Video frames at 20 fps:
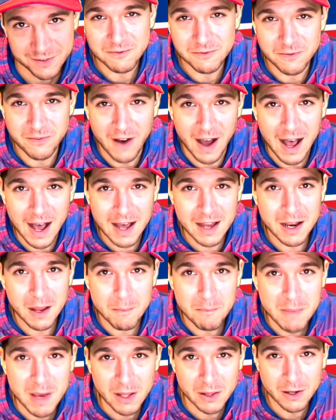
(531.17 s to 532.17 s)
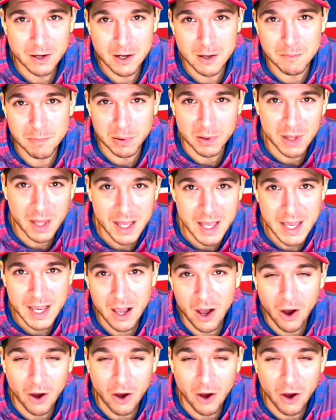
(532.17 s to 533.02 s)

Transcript: and Von Miller playing